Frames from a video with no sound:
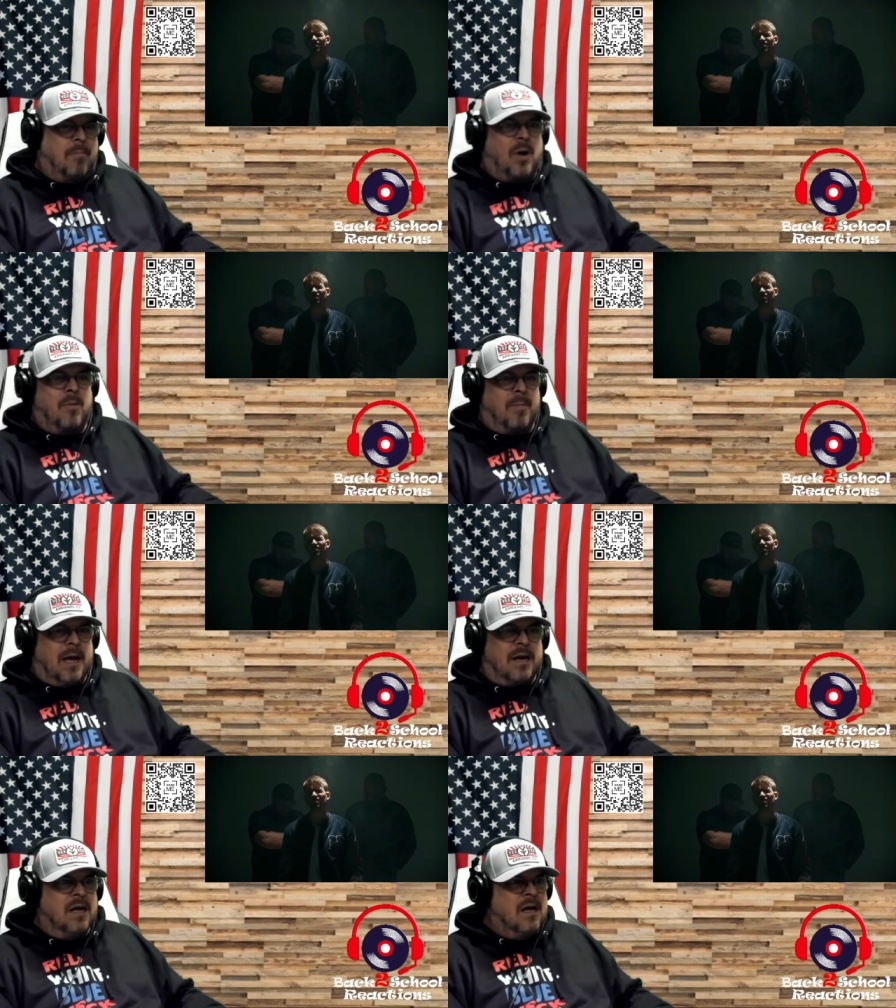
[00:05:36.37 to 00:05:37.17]
A punk
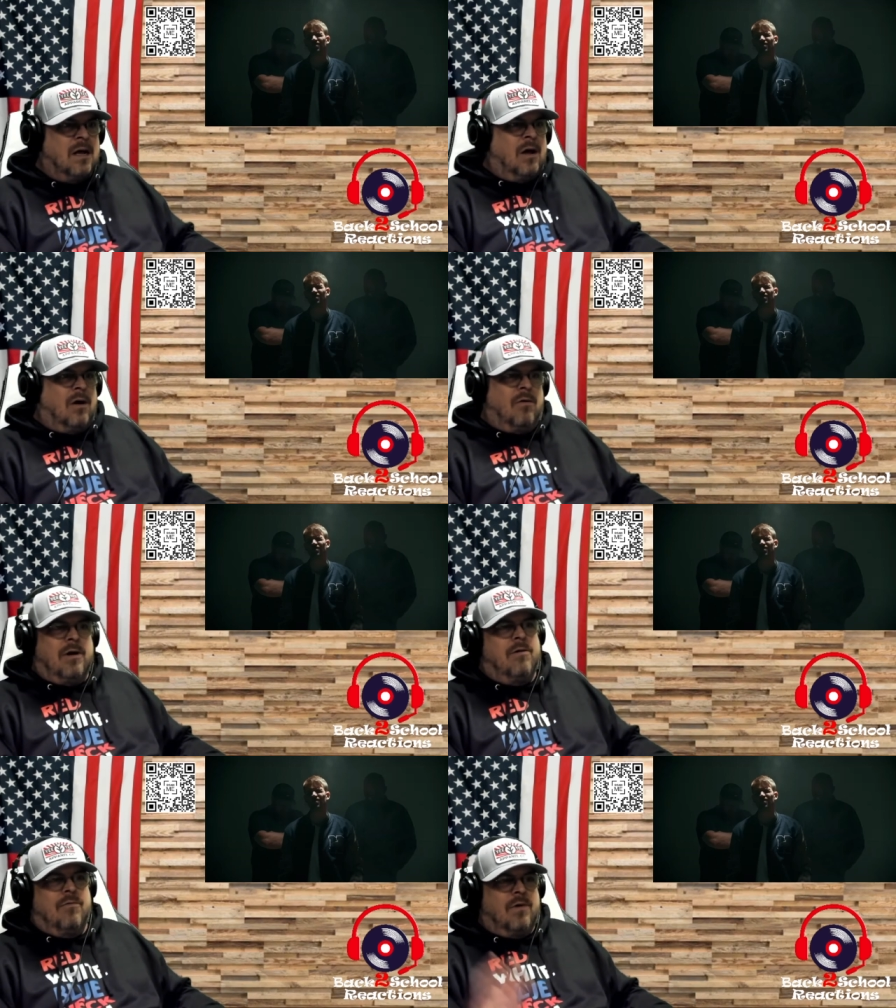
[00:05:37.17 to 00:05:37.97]
band.
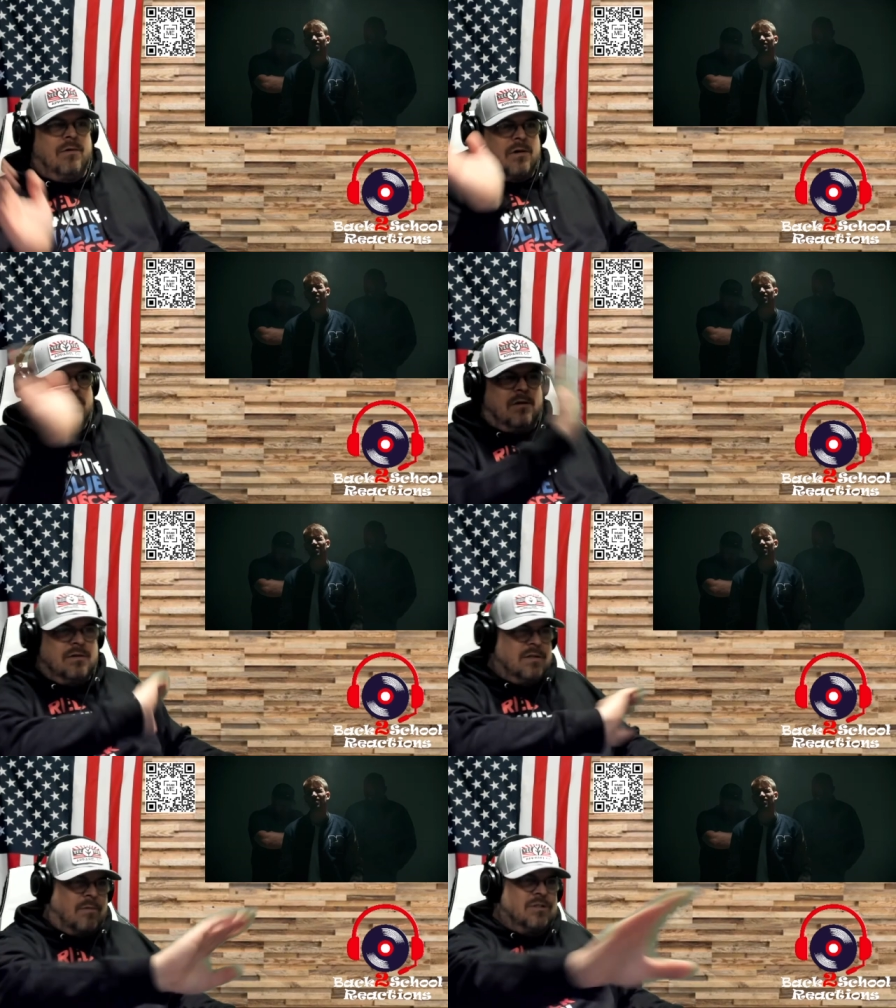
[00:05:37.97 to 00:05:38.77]
We we were
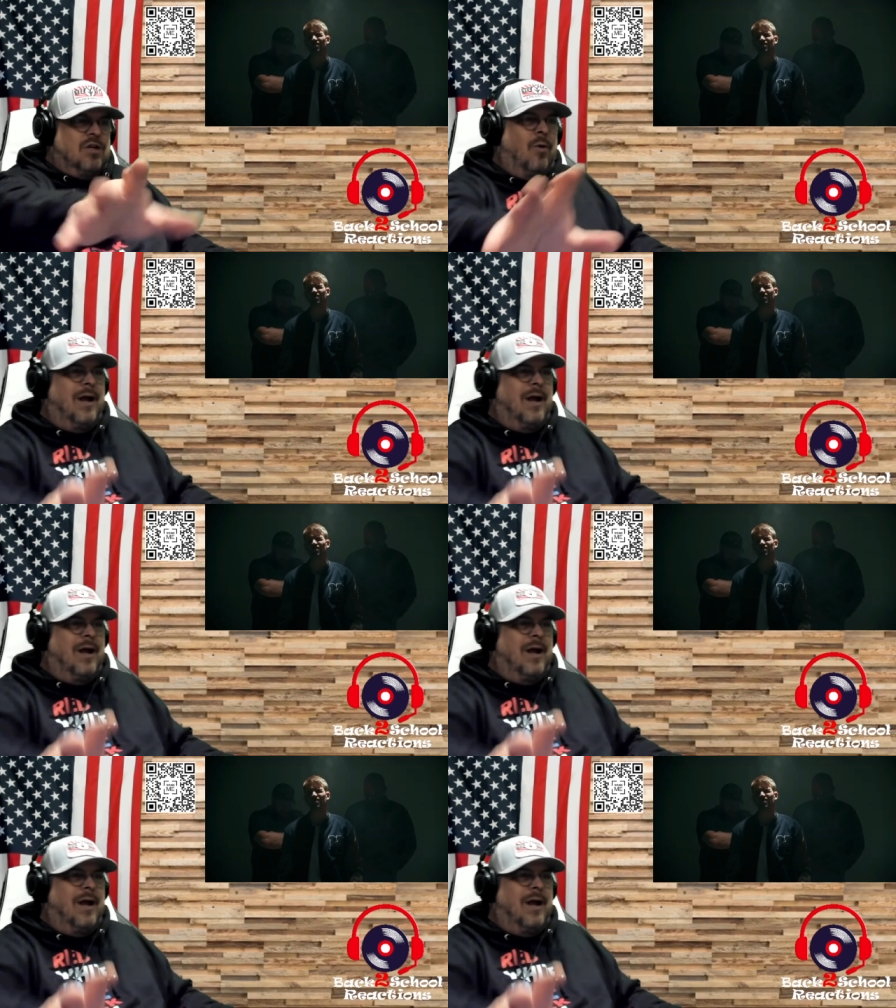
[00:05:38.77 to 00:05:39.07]
there was no